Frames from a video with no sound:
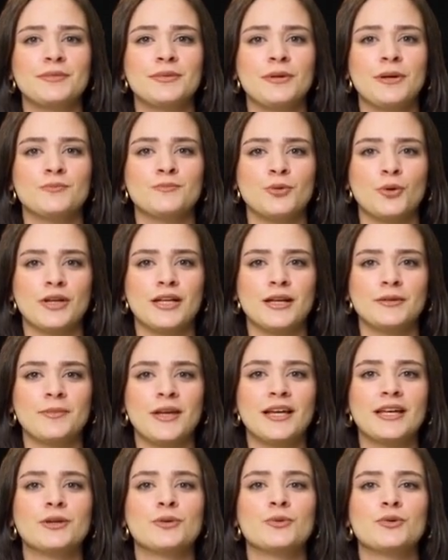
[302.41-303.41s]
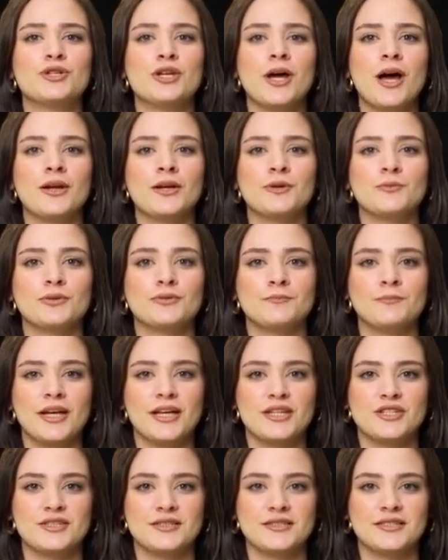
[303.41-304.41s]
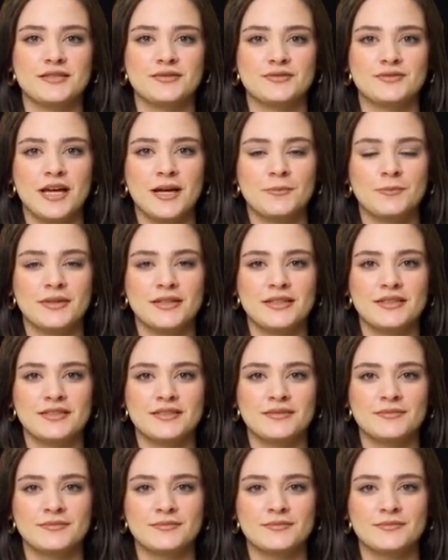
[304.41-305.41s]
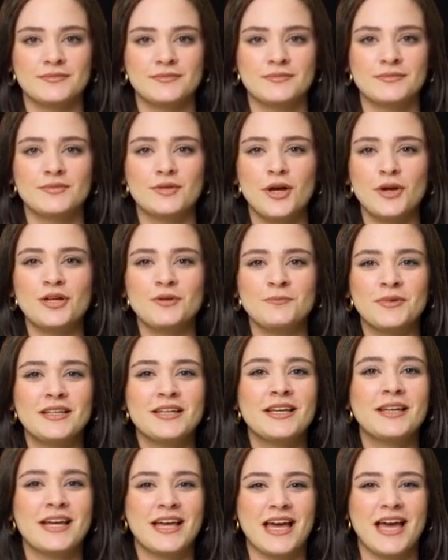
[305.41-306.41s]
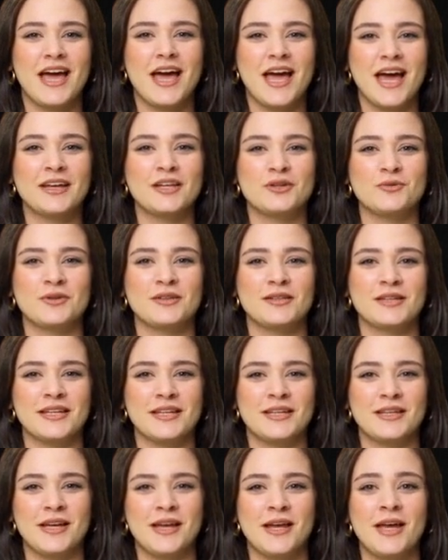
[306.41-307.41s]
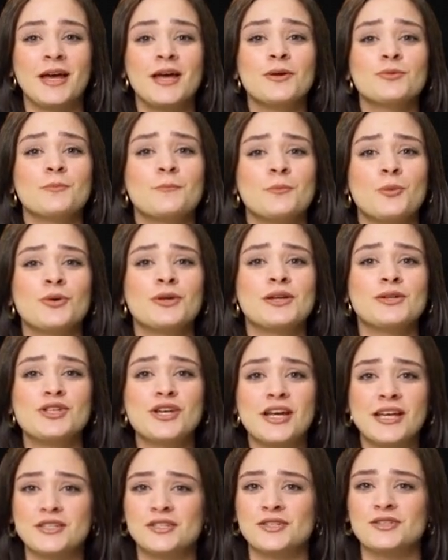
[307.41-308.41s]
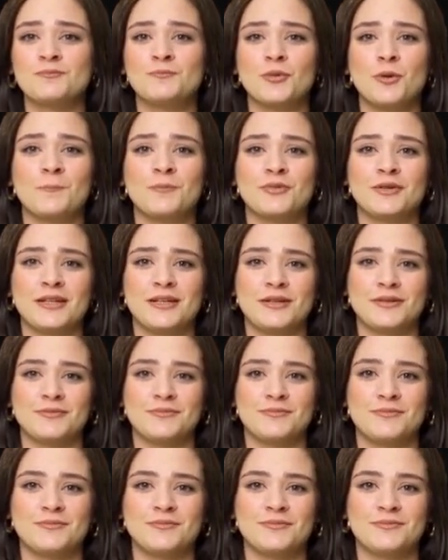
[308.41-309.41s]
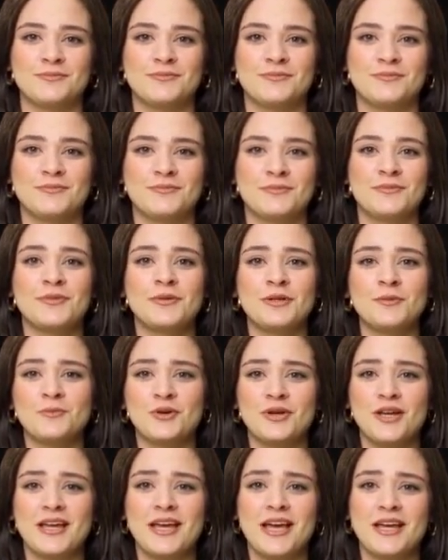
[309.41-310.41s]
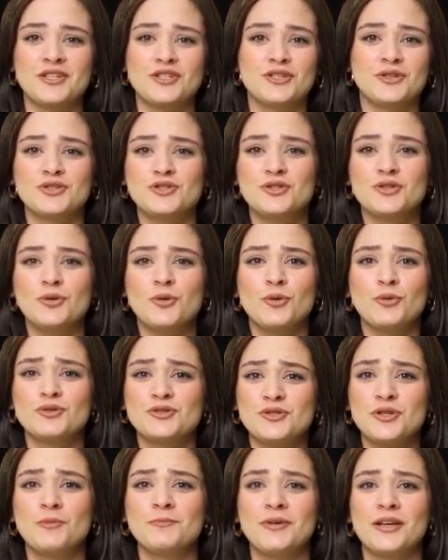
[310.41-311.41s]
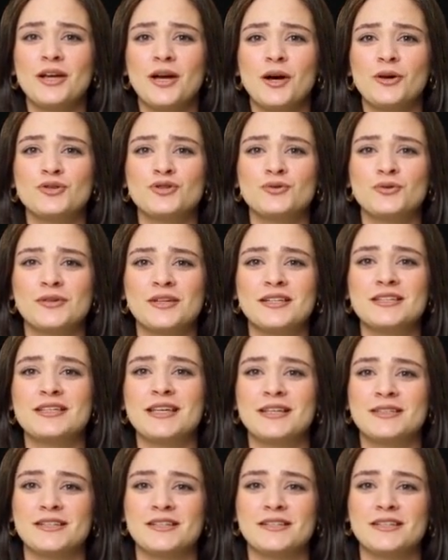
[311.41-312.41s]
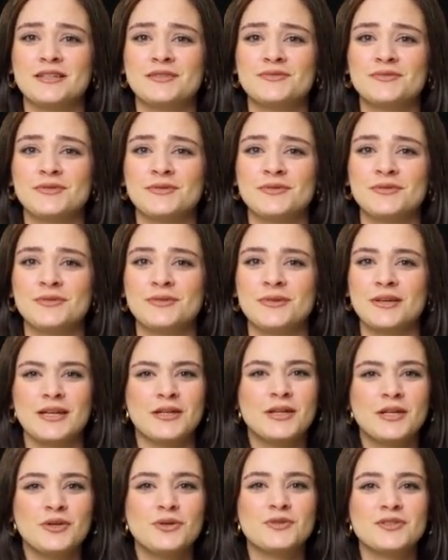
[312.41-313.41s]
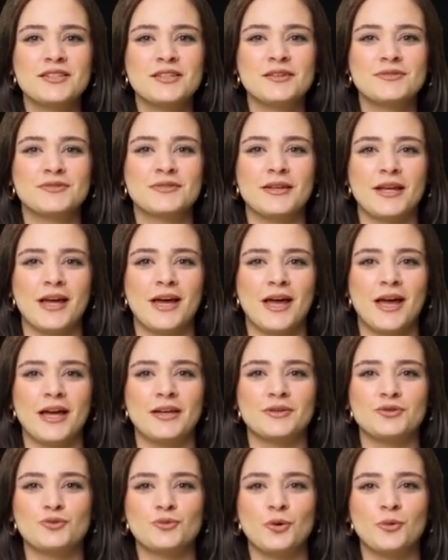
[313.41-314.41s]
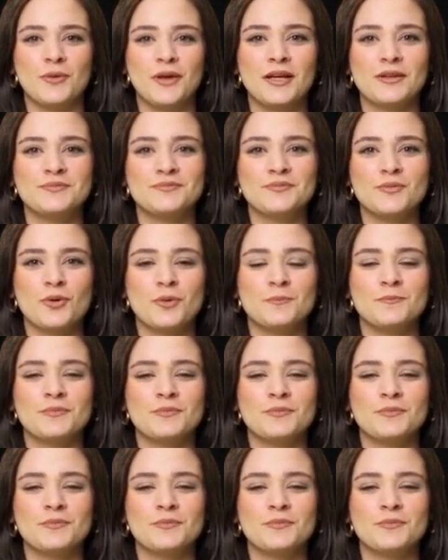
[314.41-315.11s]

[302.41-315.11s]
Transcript: avoiding medical jargon with patients and families, documenting care accurately, and reporting changes promptly. Communication should also be culturally sensitive, inclusive, and trauma informed.